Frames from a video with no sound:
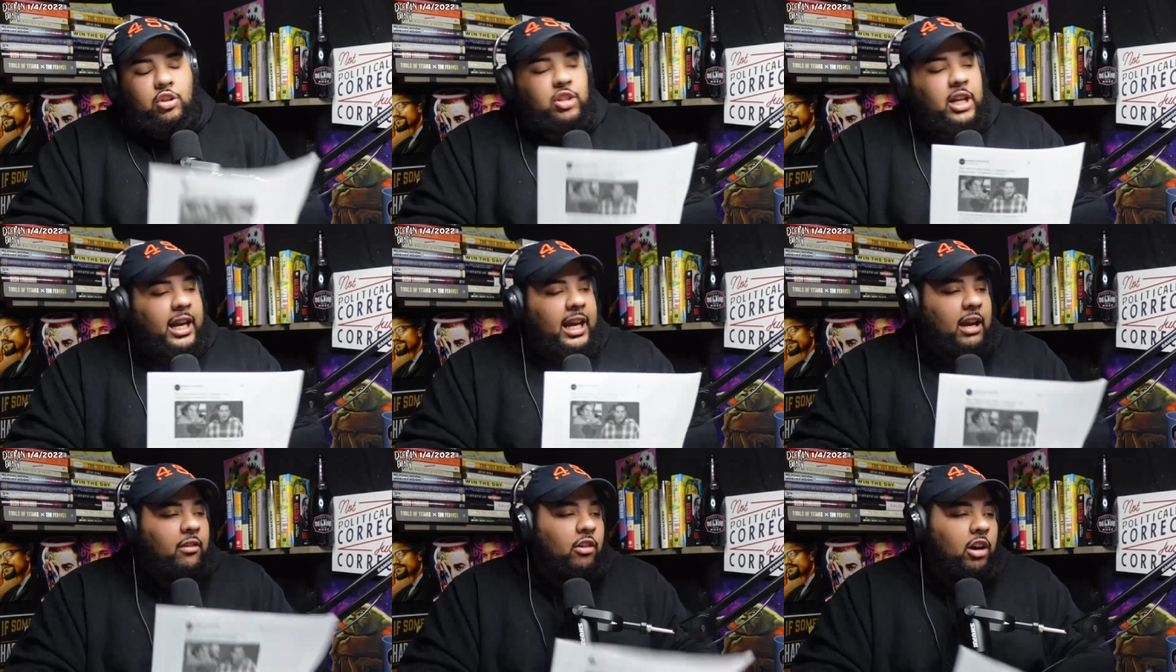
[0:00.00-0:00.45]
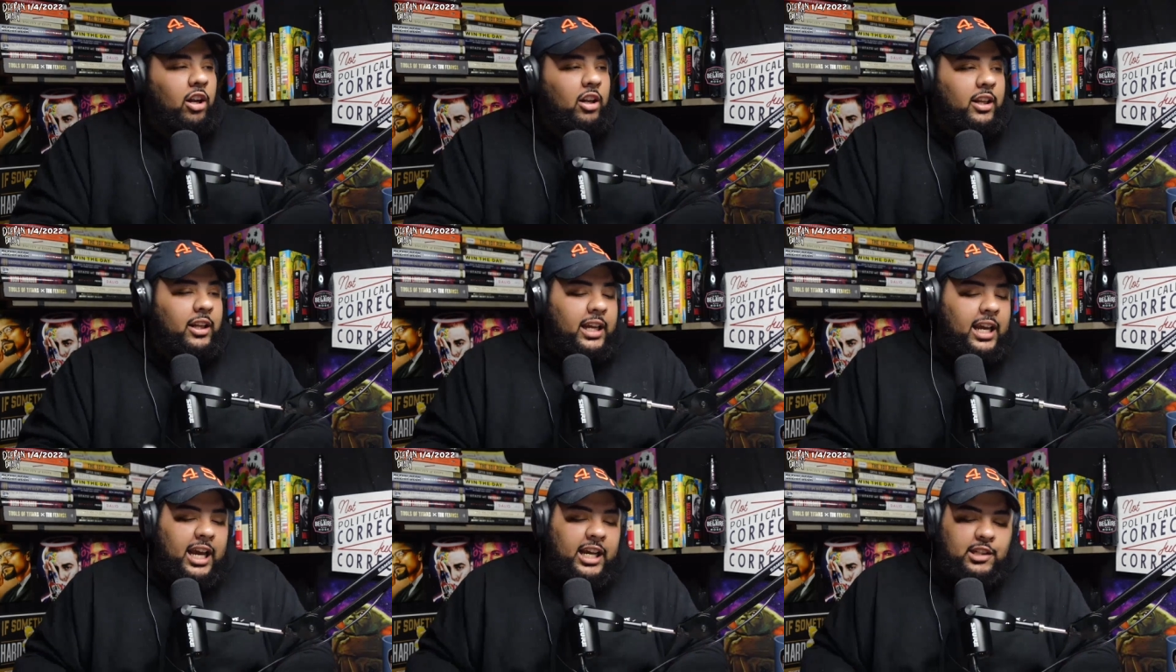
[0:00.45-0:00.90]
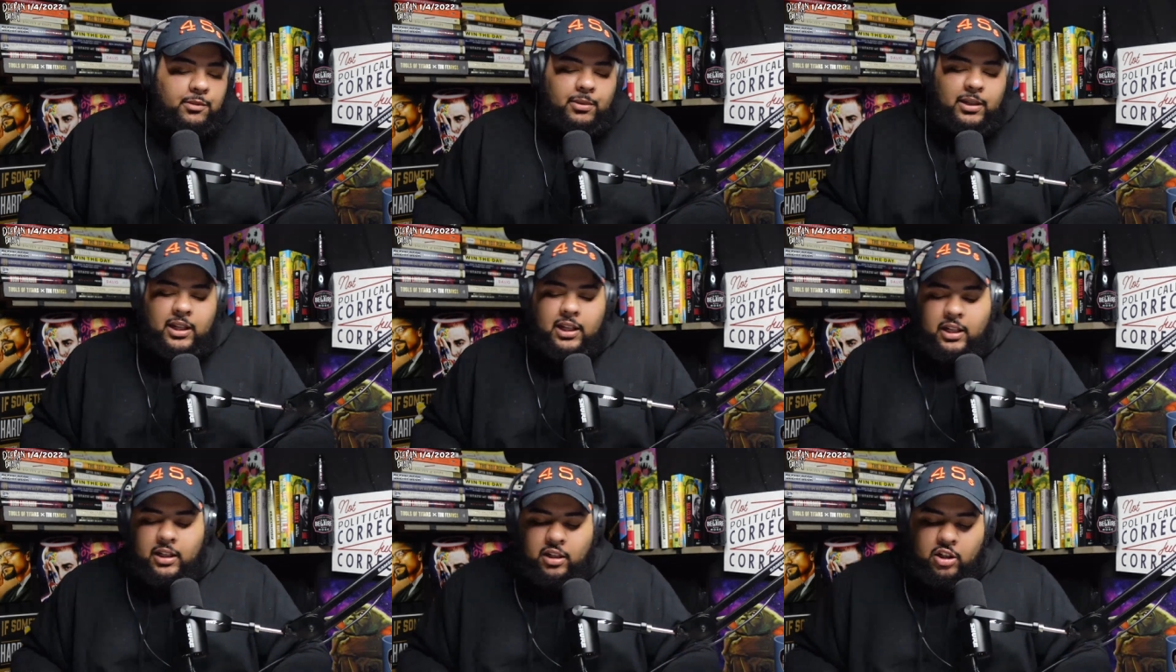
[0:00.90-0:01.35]
JK Rowling has
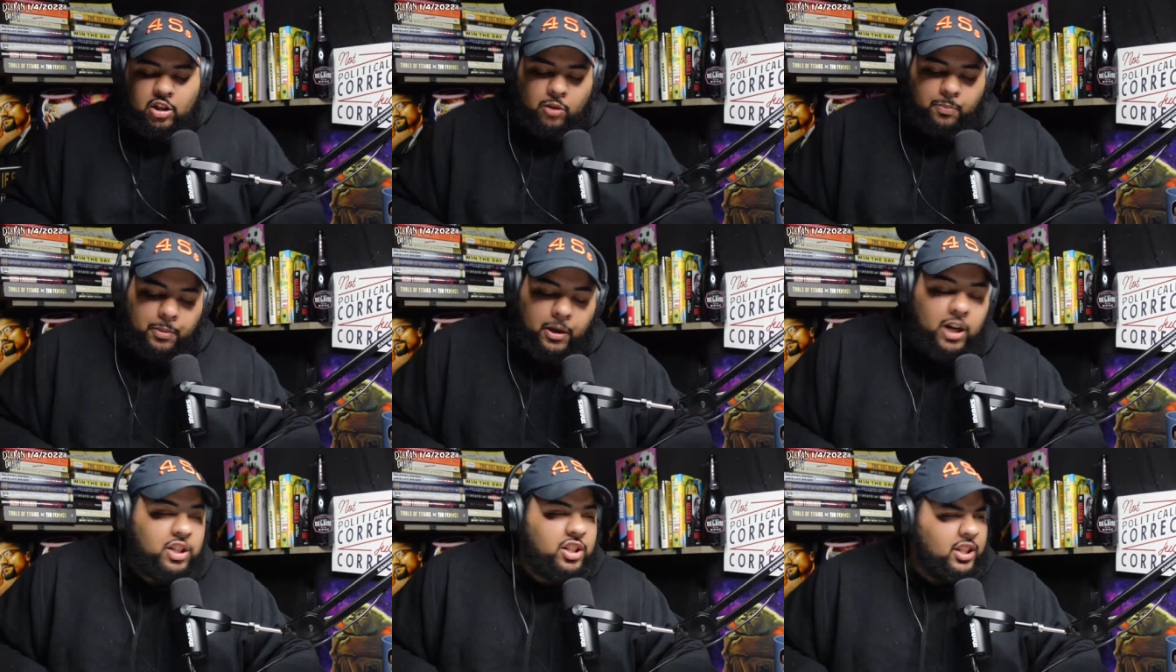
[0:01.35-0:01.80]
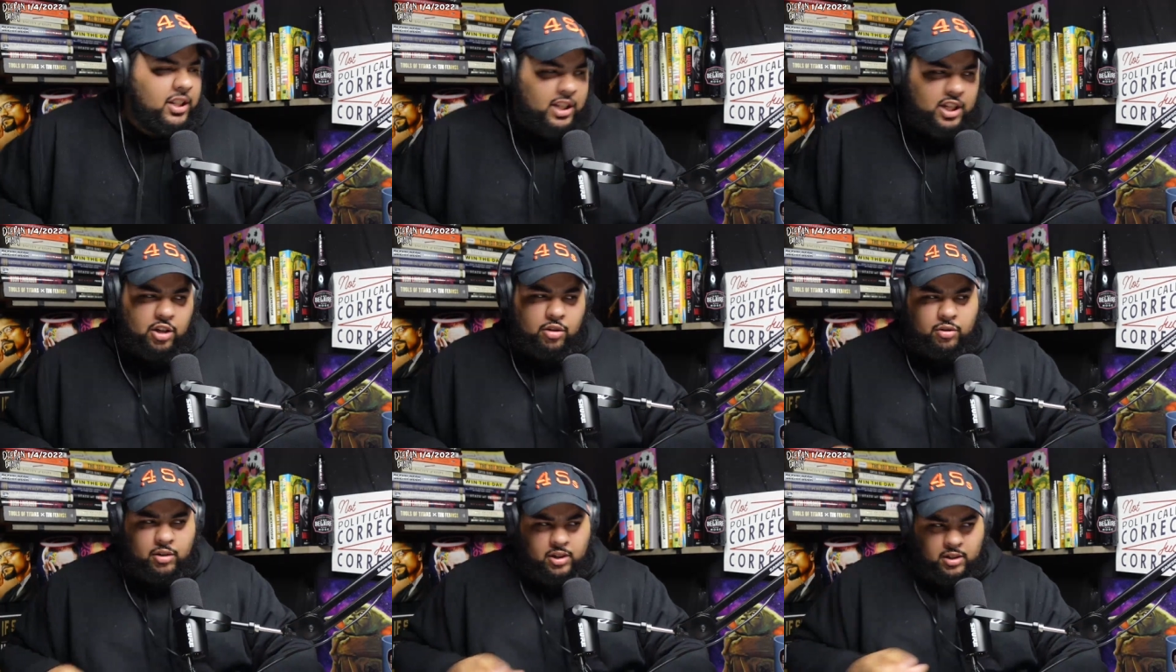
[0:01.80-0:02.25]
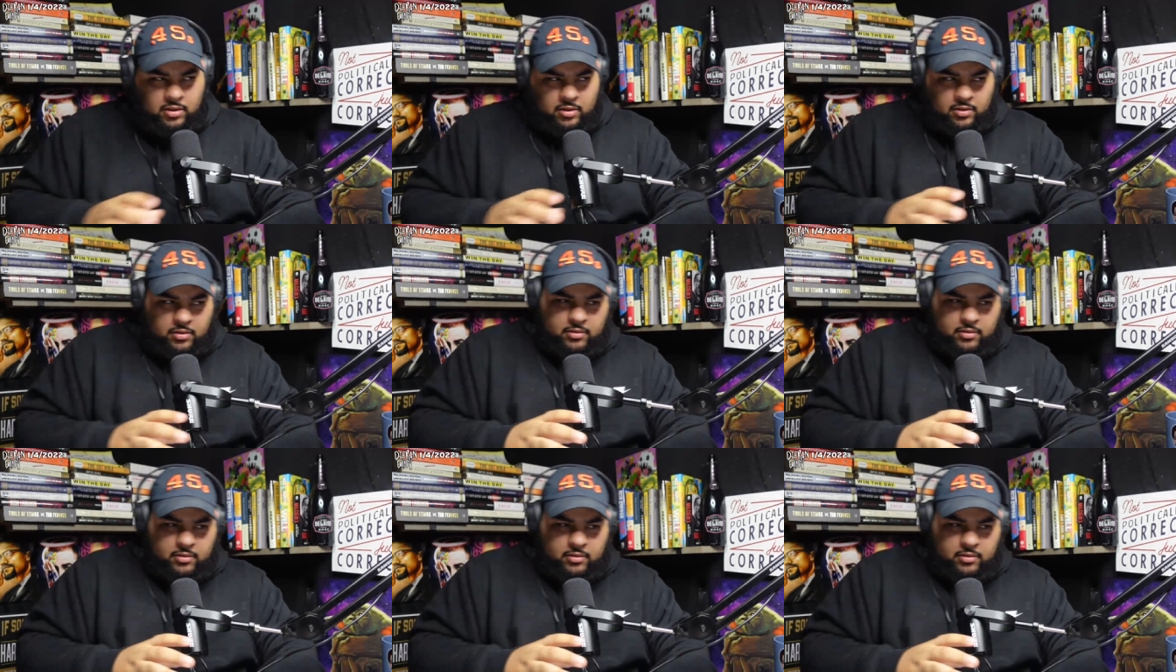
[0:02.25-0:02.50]
been, persecuted,